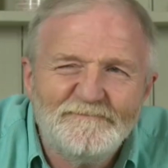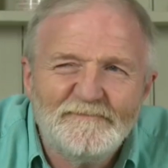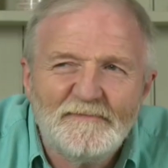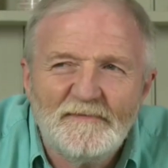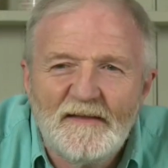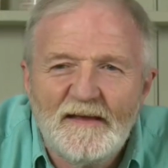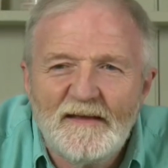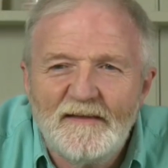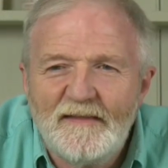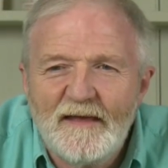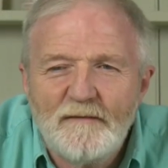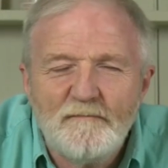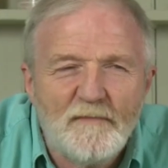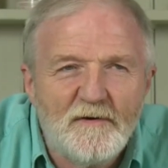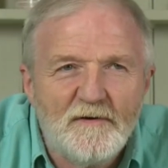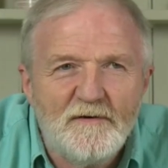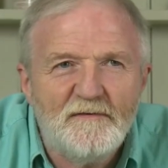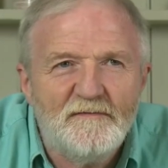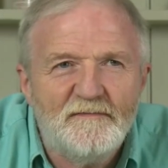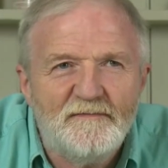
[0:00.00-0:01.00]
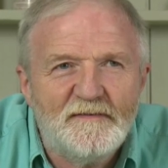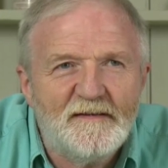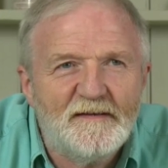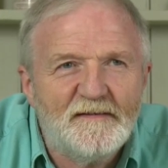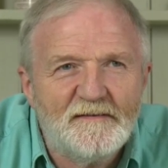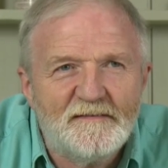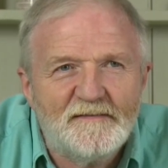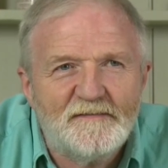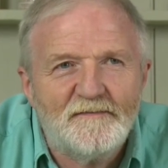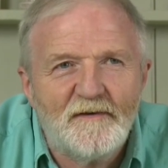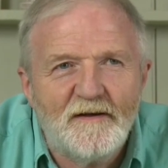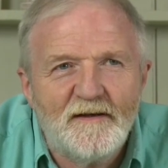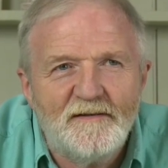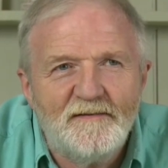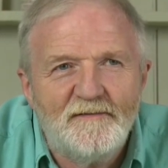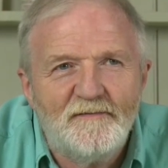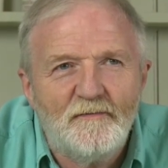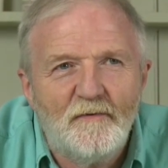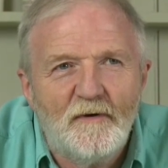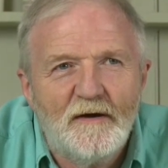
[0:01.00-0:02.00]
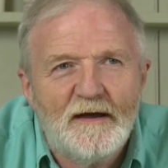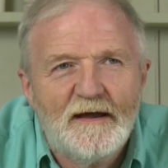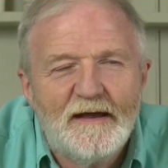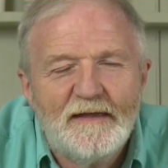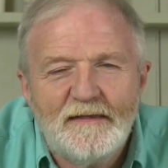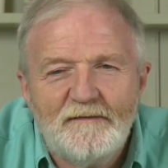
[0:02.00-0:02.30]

They move in a strange way.